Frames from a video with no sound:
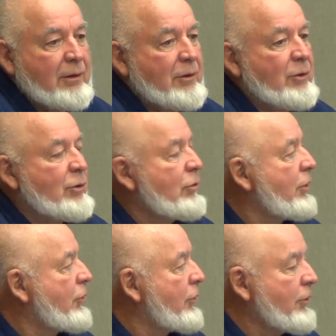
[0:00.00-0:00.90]
who
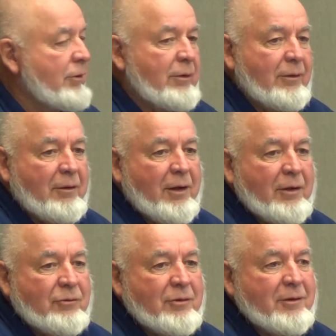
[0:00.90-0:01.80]
in turn
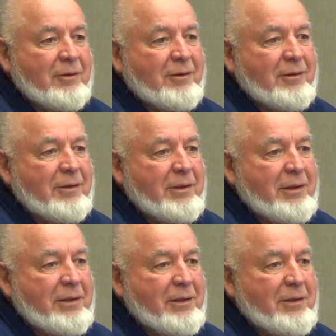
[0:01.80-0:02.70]
lost it
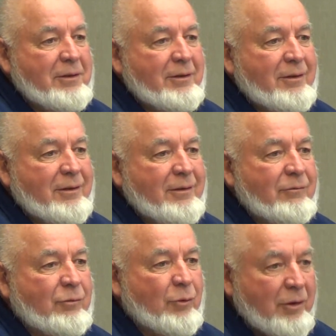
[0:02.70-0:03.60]
in
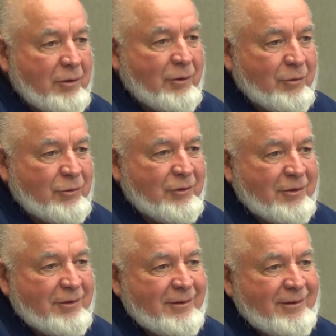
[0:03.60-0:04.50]

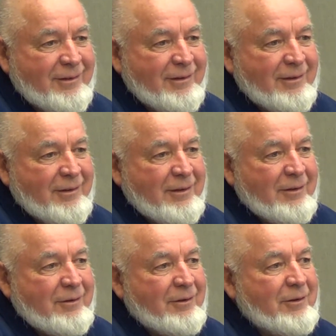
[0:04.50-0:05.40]
foreclosure
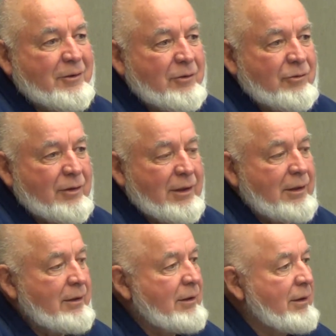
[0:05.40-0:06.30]
on her
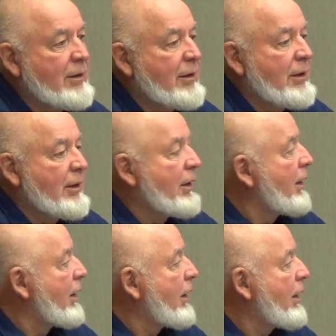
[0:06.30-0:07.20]
side.
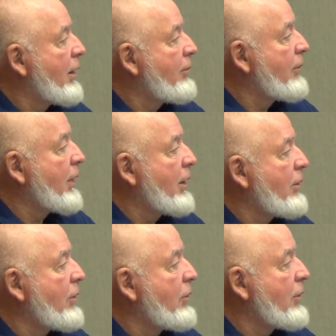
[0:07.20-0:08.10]
I
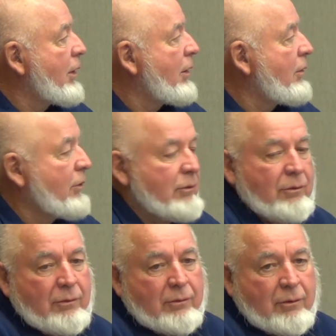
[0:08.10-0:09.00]
don't know
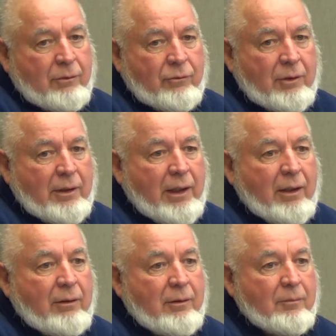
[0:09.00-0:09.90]
who owns it
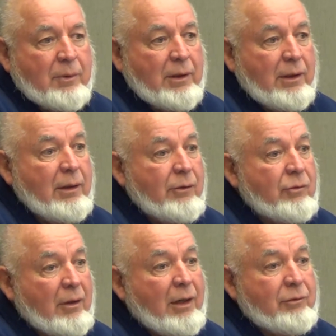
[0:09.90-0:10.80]
now, but it is
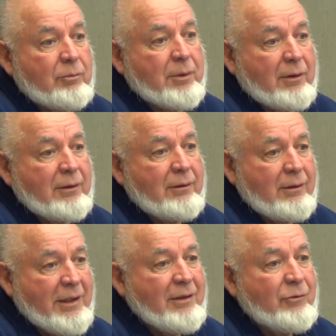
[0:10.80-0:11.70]
an office building
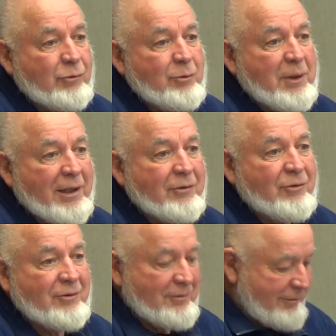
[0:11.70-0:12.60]
in
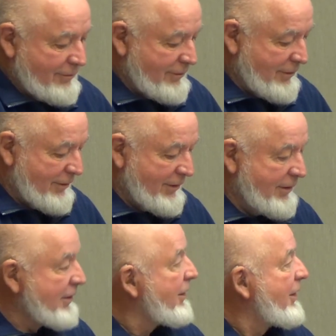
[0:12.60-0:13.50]
Sumas,
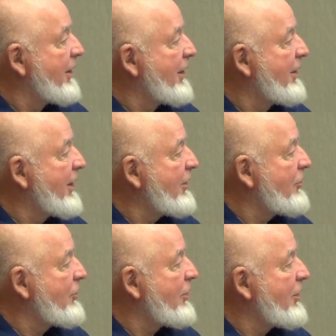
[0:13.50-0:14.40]
and
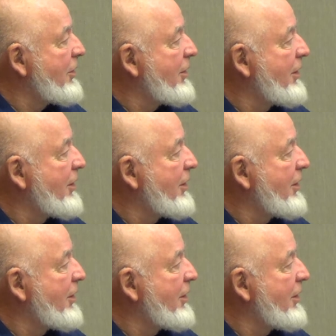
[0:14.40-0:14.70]
that's the